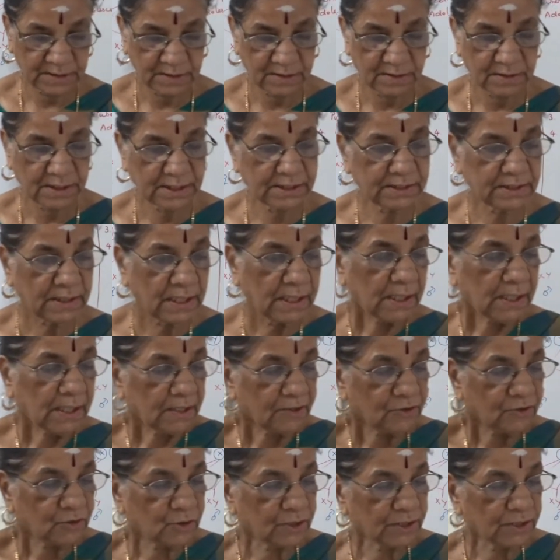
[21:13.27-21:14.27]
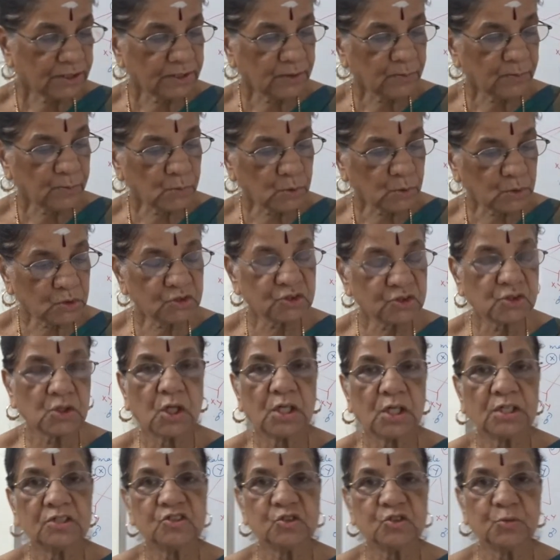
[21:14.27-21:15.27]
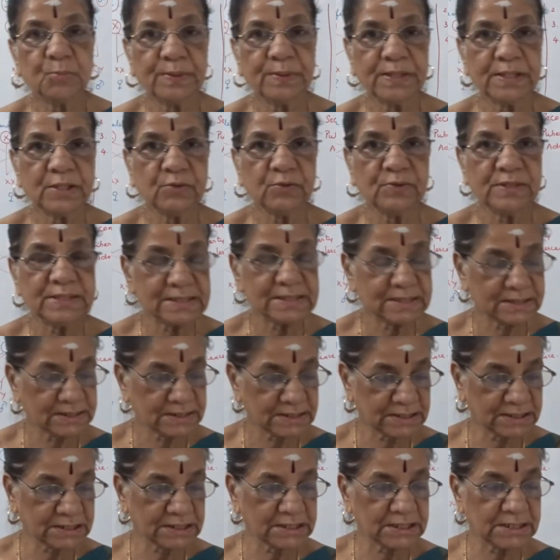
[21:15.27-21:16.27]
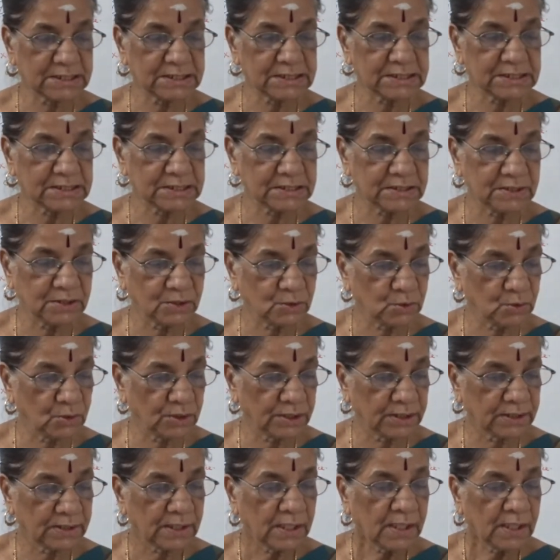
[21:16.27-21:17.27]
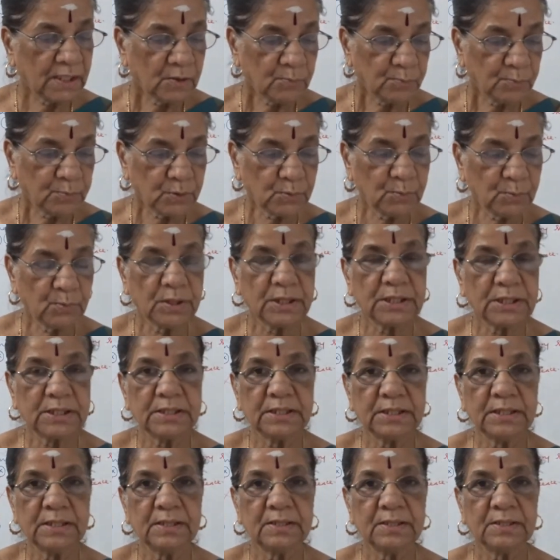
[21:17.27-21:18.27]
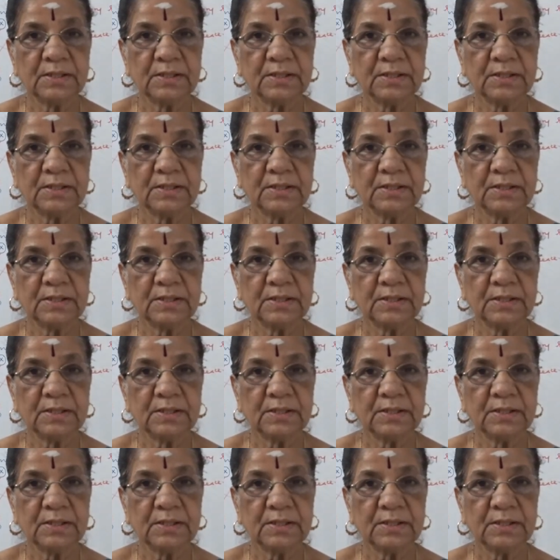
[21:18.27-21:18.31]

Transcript: Right? So the most conspicuous change during puberty